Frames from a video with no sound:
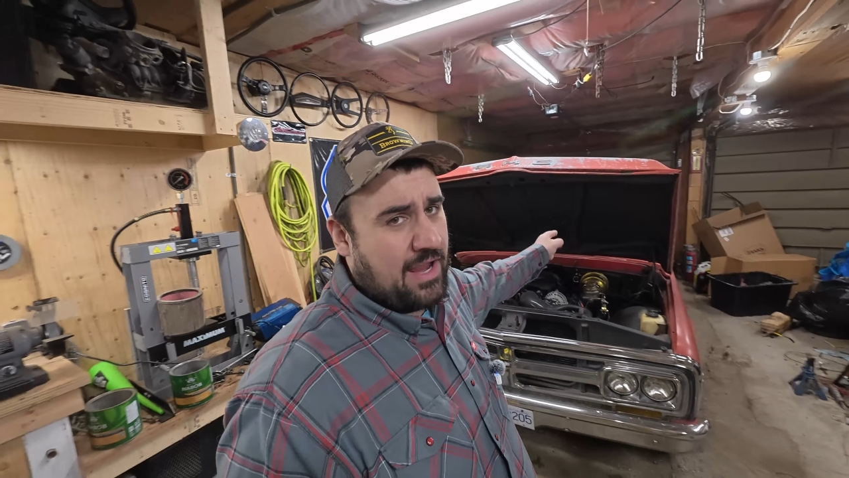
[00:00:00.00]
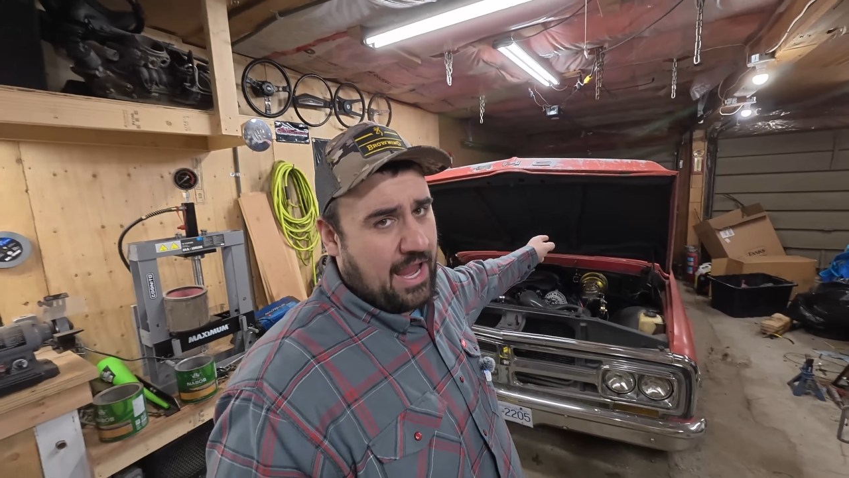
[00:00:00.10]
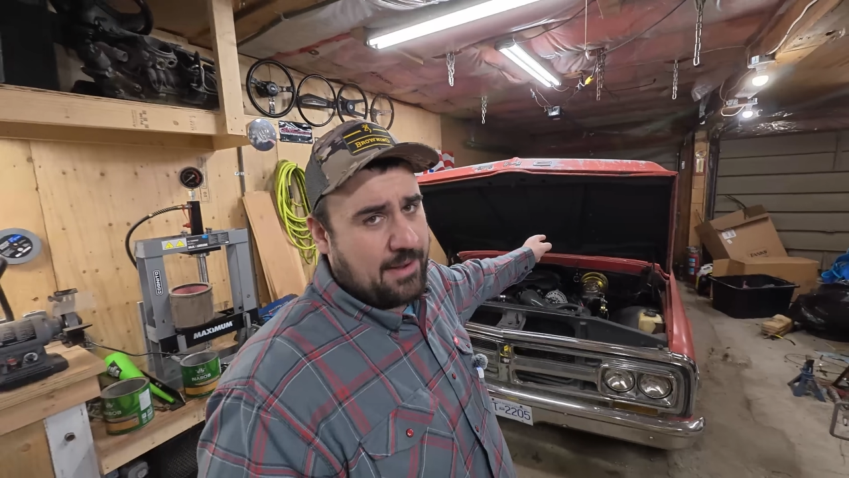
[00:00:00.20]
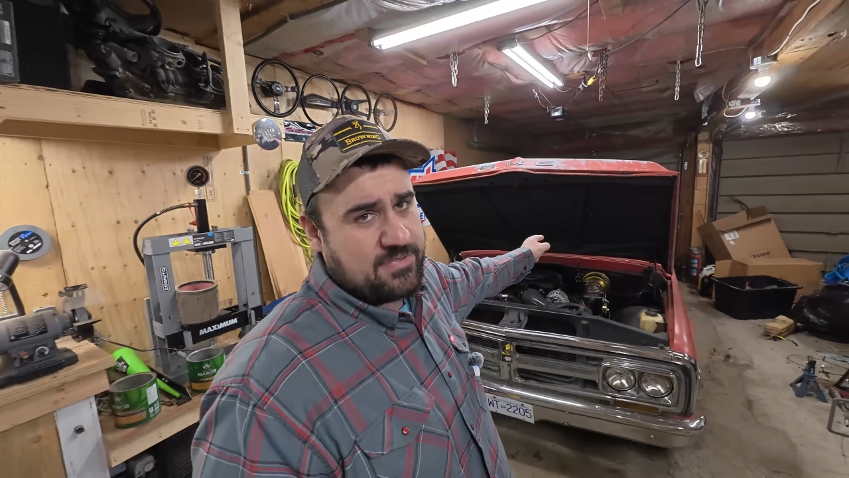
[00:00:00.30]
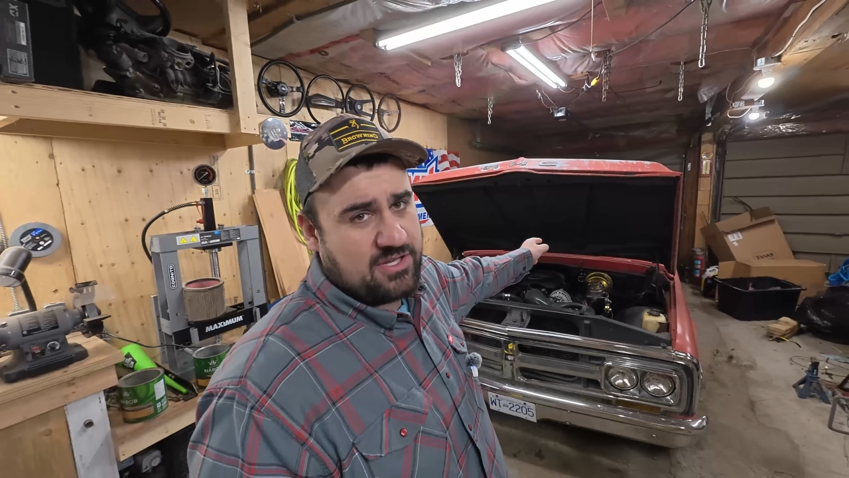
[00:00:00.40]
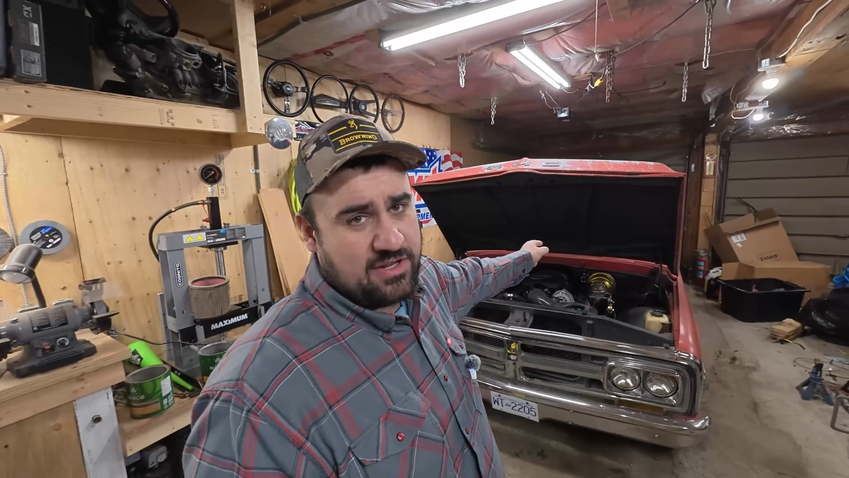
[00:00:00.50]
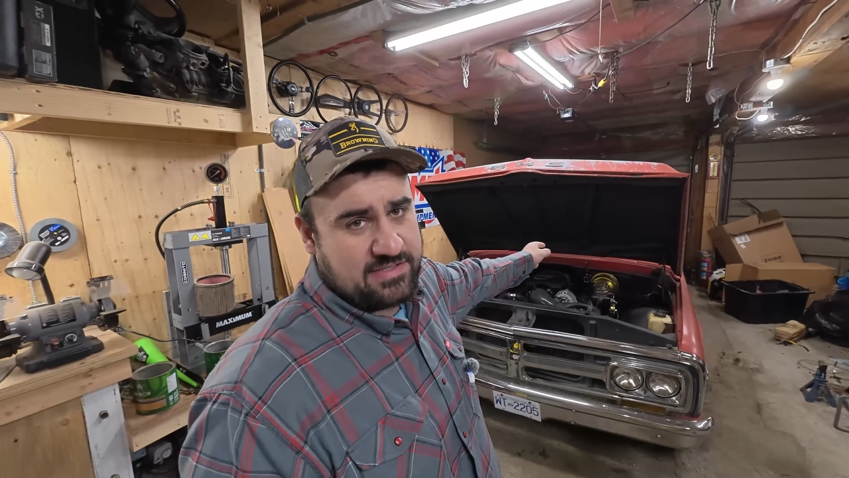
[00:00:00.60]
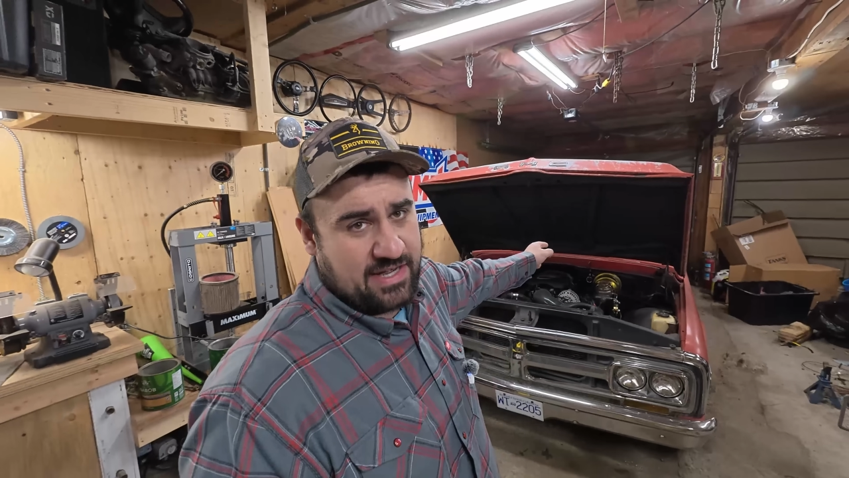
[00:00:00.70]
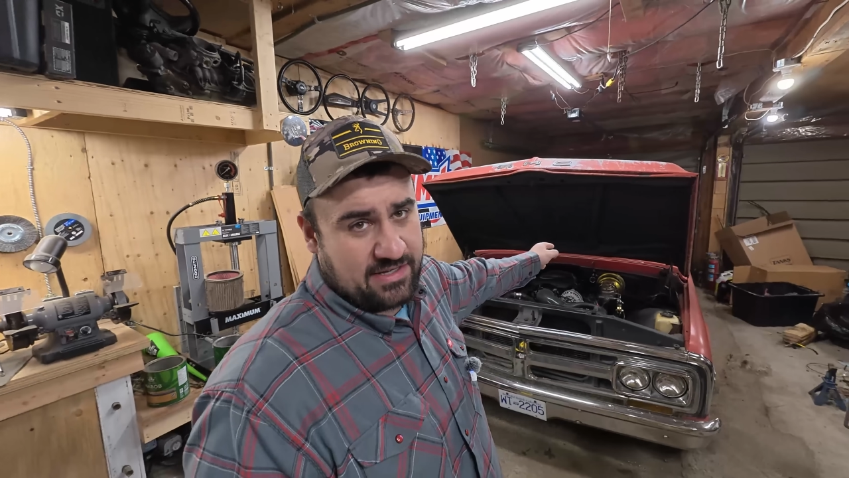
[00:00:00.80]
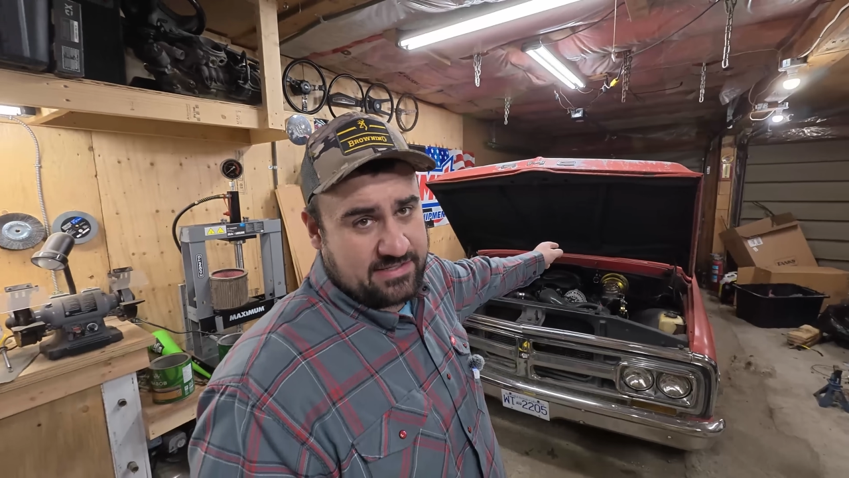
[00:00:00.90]
Amazon
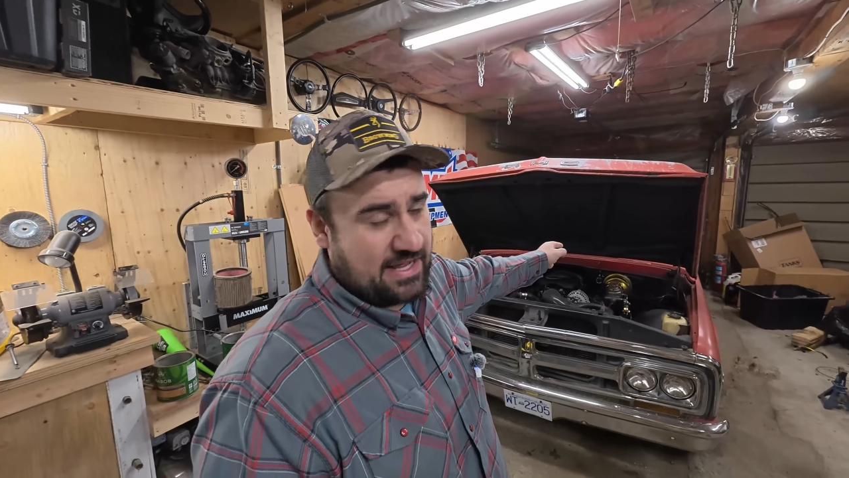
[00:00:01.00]
stainless